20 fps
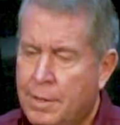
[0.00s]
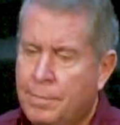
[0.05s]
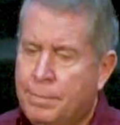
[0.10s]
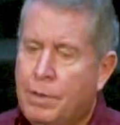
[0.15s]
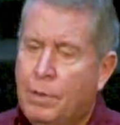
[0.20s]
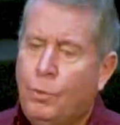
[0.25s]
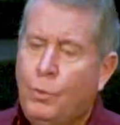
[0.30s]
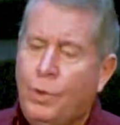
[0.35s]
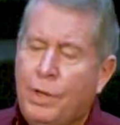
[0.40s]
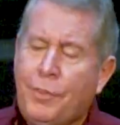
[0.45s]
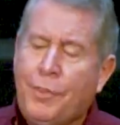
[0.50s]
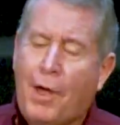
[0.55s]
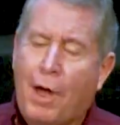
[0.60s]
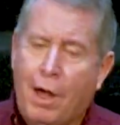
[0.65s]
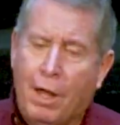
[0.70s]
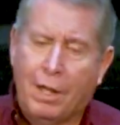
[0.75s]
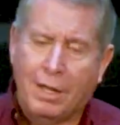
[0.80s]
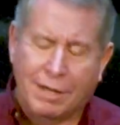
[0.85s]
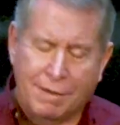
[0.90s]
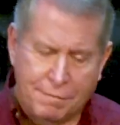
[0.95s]
But with
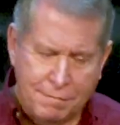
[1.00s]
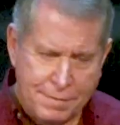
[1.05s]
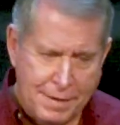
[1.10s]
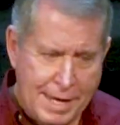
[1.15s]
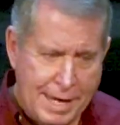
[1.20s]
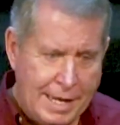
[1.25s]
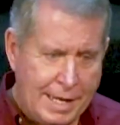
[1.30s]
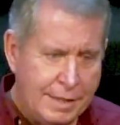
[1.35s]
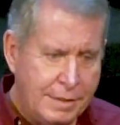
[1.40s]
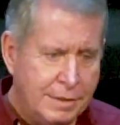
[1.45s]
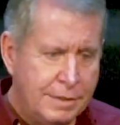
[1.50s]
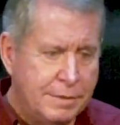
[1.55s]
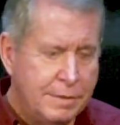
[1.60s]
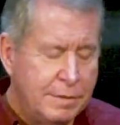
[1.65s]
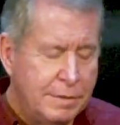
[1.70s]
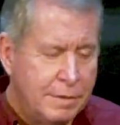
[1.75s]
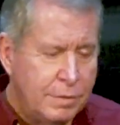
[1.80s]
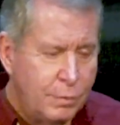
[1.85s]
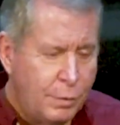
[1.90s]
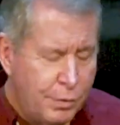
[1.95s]
all of that,
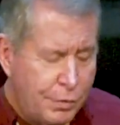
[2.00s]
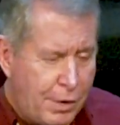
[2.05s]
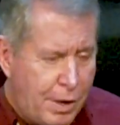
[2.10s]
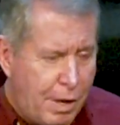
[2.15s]
with